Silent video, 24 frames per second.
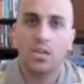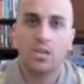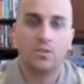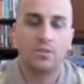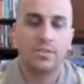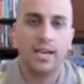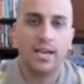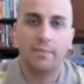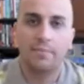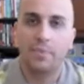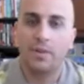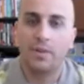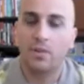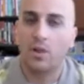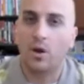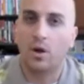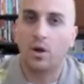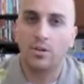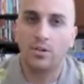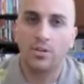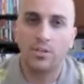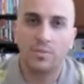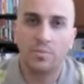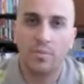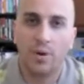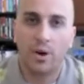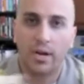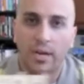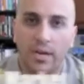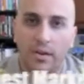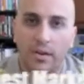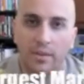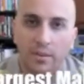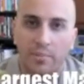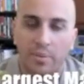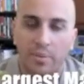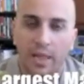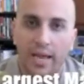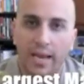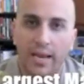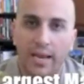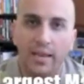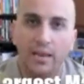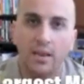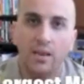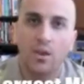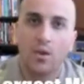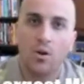You tap the largest market on the
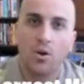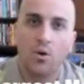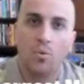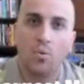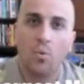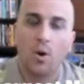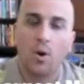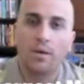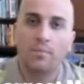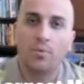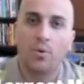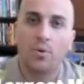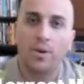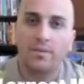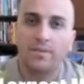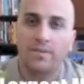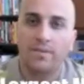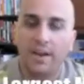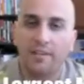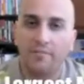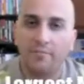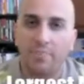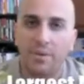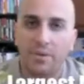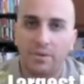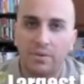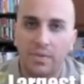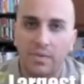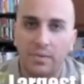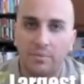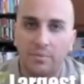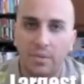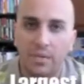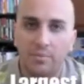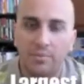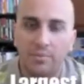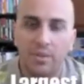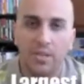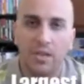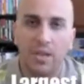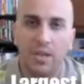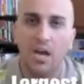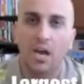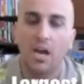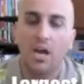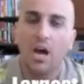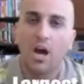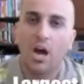planet, 1.5 billion people in
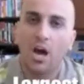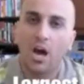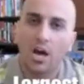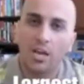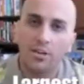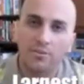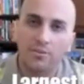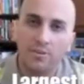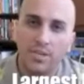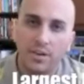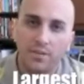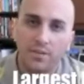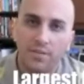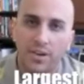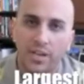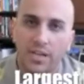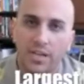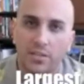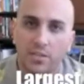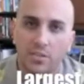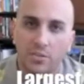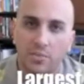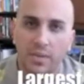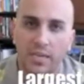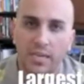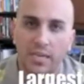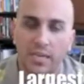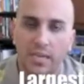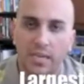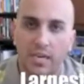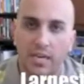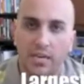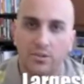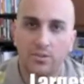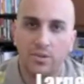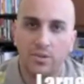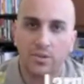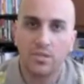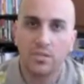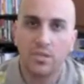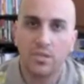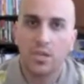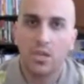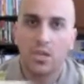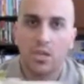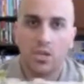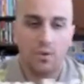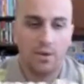100 different English-speaking
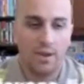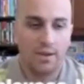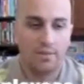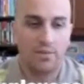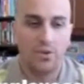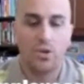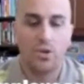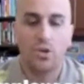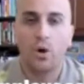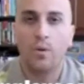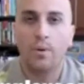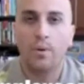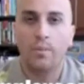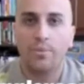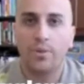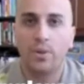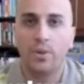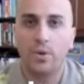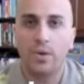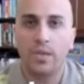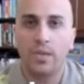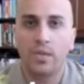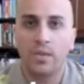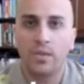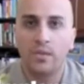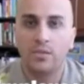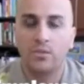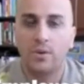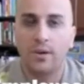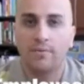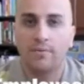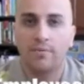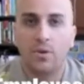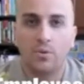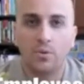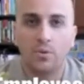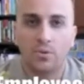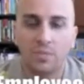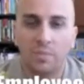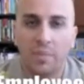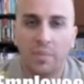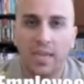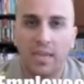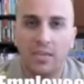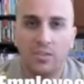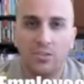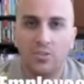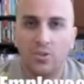countries. You have no employees, you have no
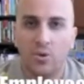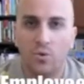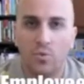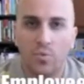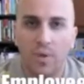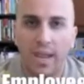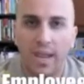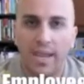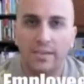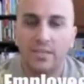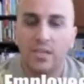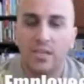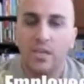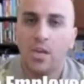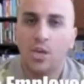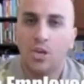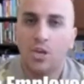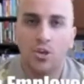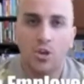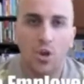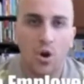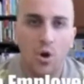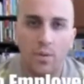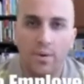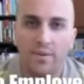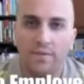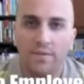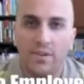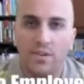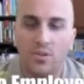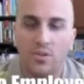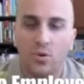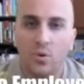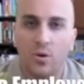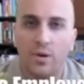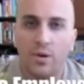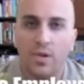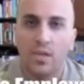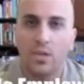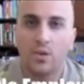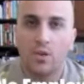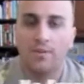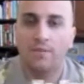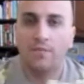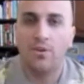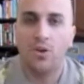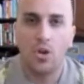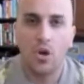space, no rent, no inventory,
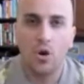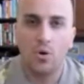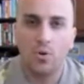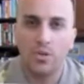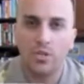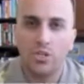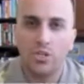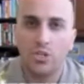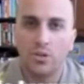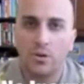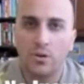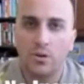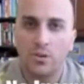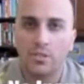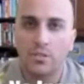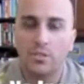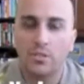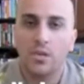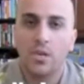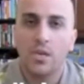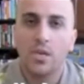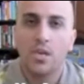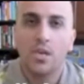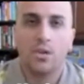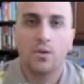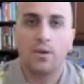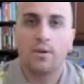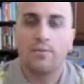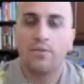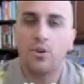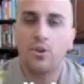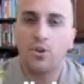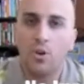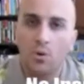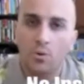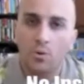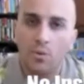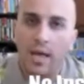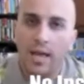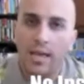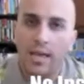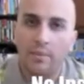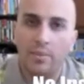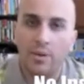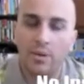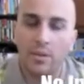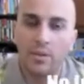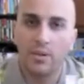you have no insurance, you have no
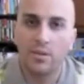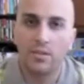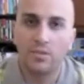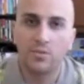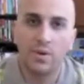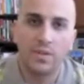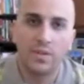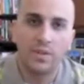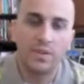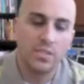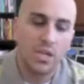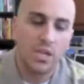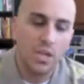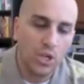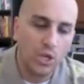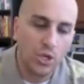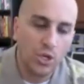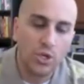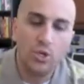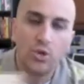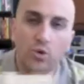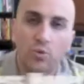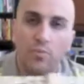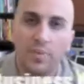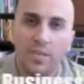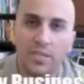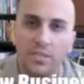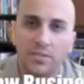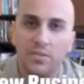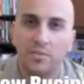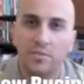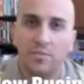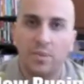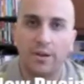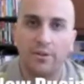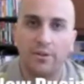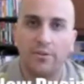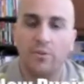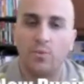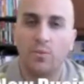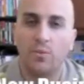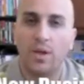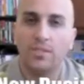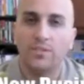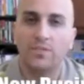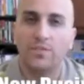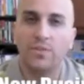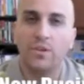liabilities with this new business model that
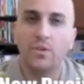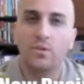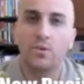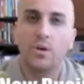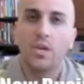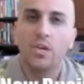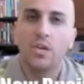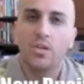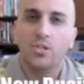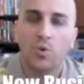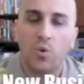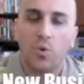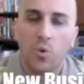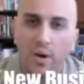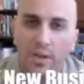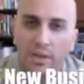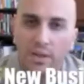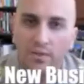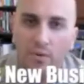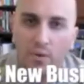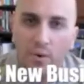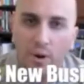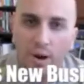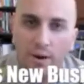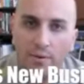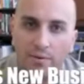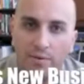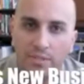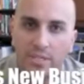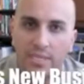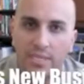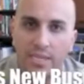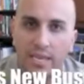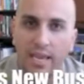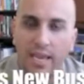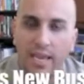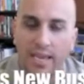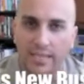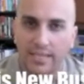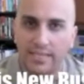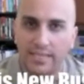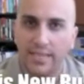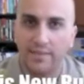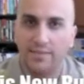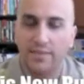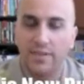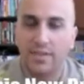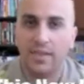runs for you 24 hours a day,
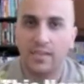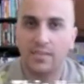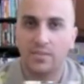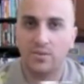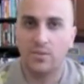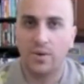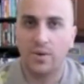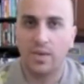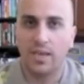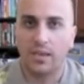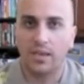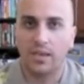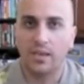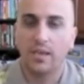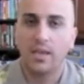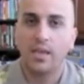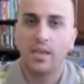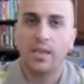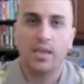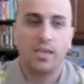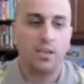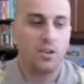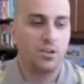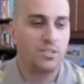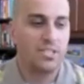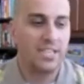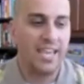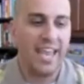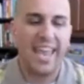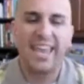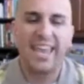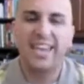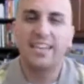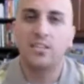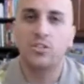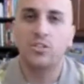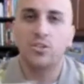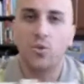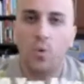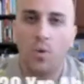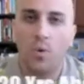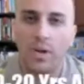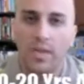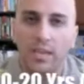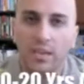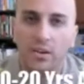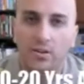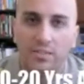7 days a week. You're 10 to
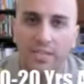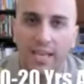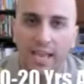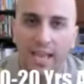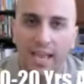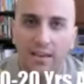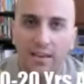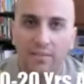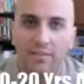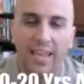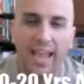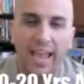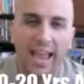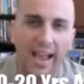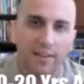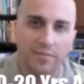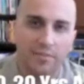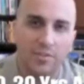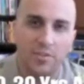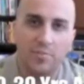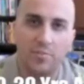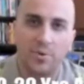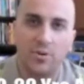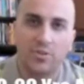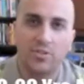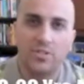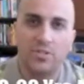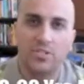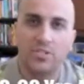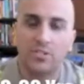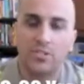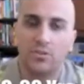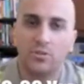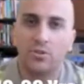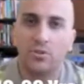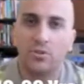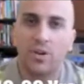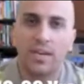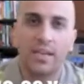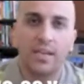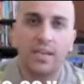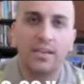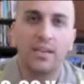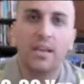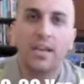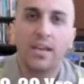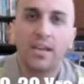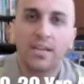20 years ahead of the average person still
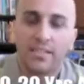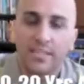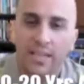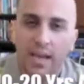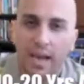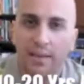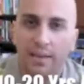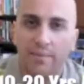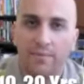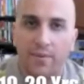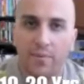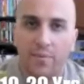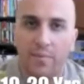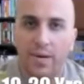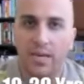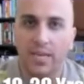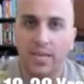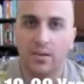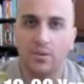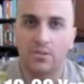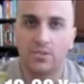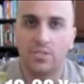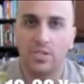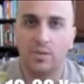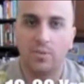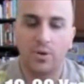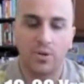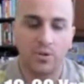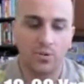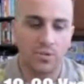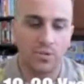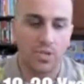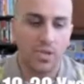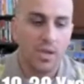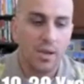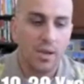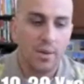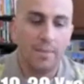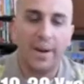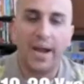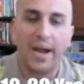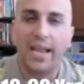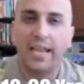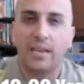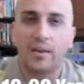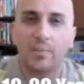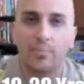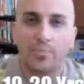trading time for money, or someone who's
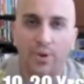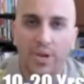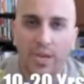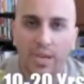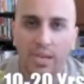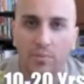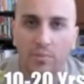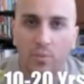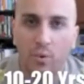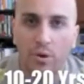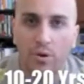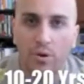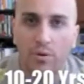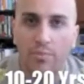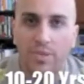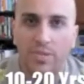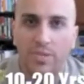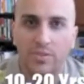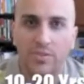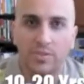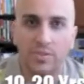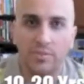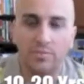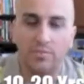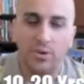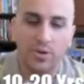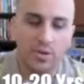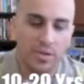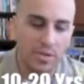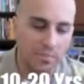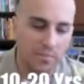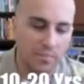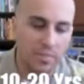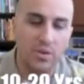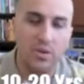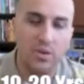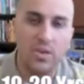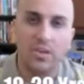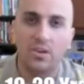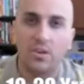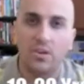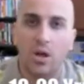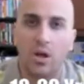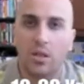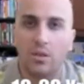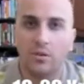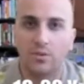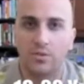buying a brick and mortar business and putting $1 million
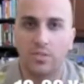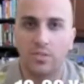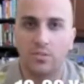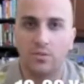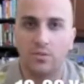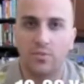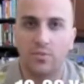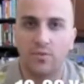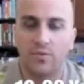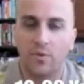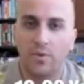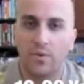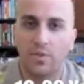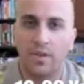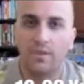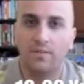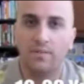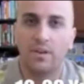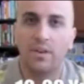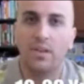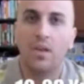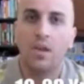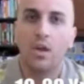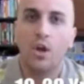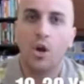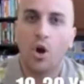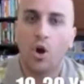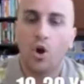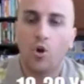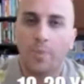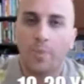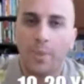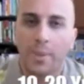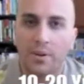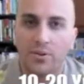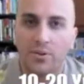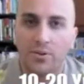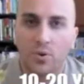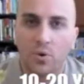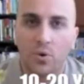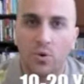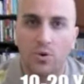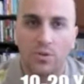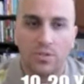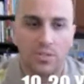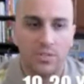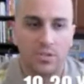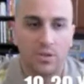into it before they even open their
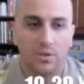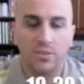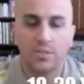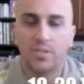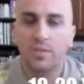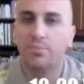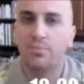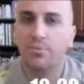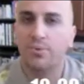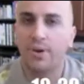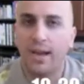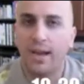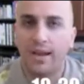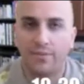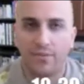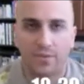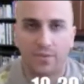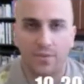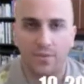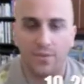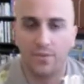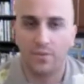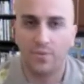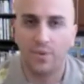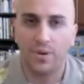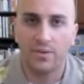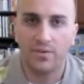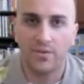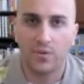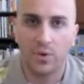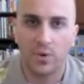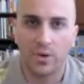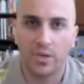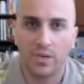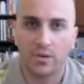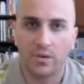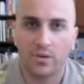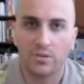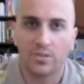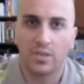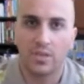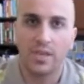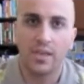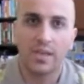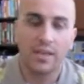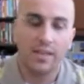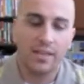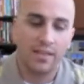doors and don't see profit for 3 to 4
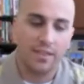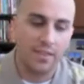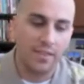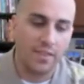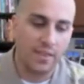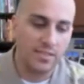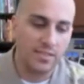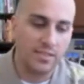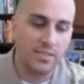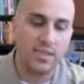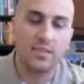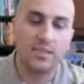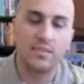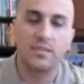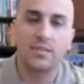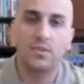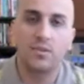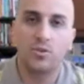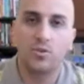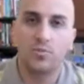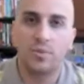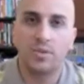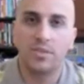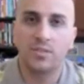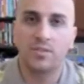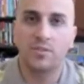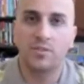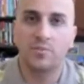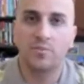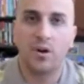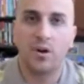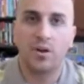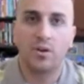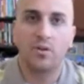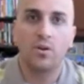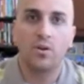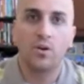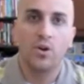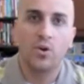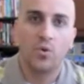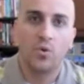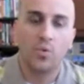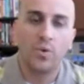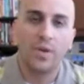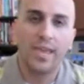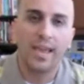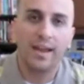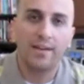years. This is the new business model.
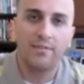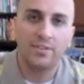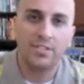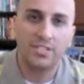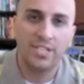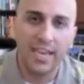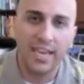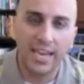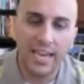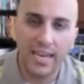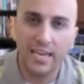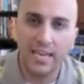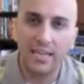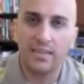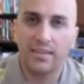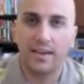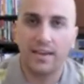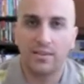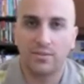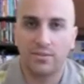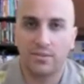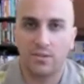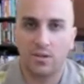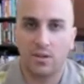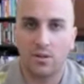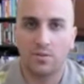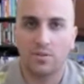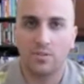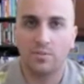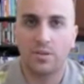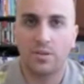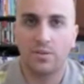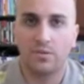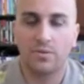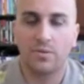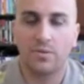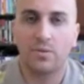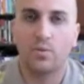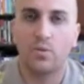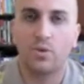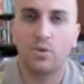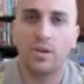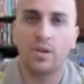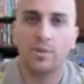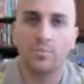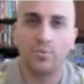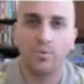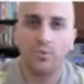We average $80,000 a month with it.
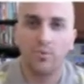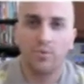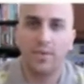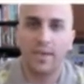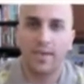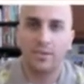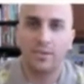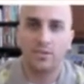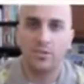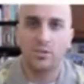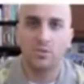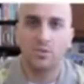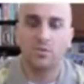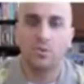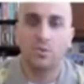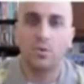We're going to prove that to you.